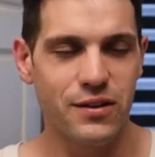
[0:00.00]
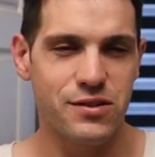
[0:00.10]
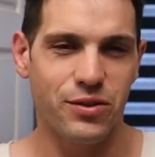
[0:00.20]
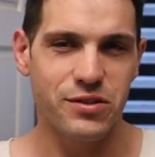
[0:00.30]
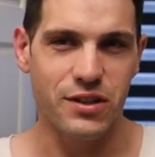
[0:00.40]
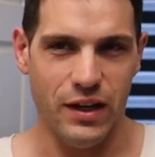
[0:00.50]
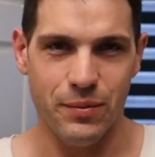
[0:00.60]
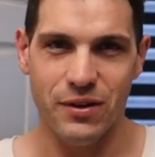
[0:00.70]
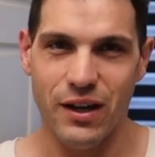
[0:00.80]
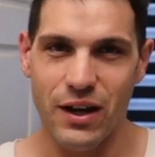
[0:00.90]
So what's gonna
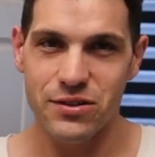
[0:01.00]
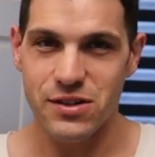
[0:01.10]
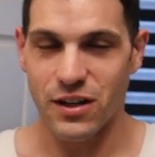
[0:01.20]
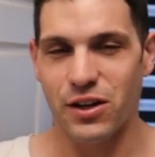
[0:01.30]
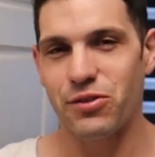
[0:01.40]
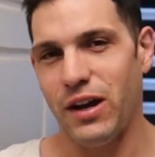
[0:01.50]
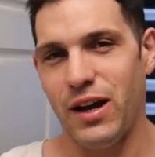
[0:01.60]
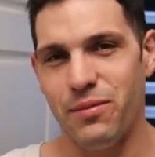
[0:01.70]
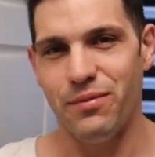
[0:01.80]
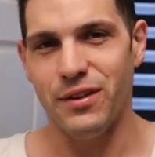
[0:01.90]
happen now is I'm gonna
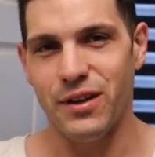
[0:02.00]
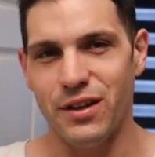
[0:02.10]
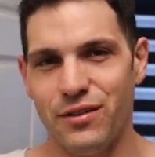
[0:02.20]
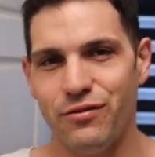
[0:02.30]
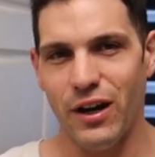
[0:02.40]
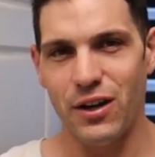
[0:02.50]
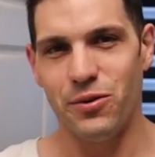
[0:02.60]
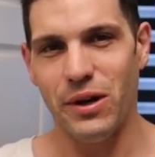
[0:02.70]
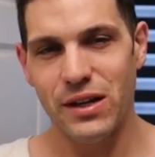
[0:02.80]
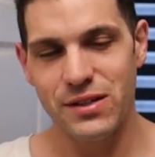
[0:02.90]
grab the
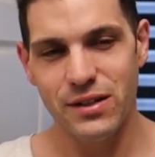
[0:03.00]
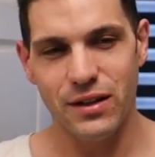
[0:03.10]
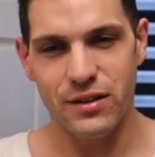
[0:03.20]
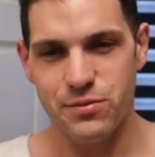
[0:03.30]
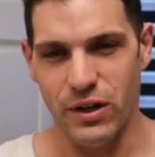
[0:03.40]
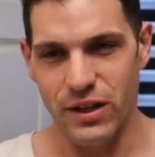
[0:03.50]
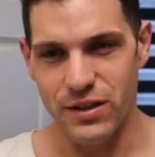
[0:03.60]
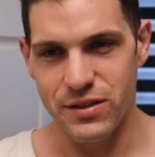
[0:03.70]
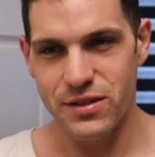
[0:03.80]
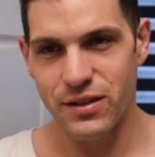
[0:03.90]
final weight as well
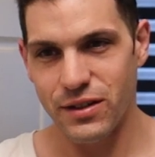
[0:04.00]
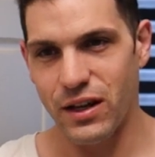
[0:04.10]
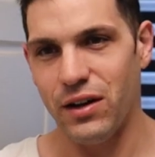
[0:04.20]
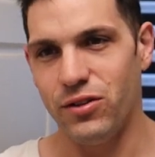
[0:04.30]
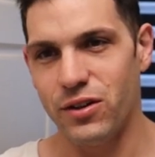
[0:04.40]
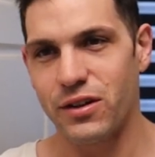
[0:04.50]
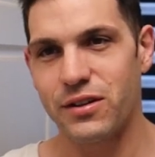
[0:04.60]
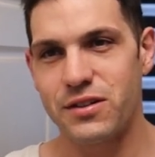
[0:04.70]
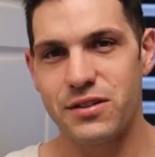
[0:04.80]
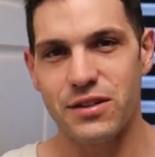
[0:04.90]
as have a
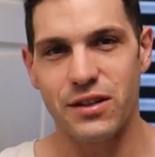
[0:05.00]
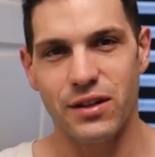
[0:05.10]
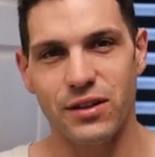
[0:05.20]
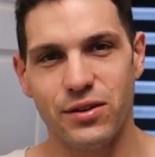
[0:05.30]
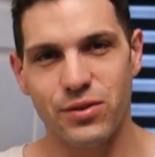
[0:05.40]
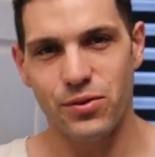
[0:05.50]
look to see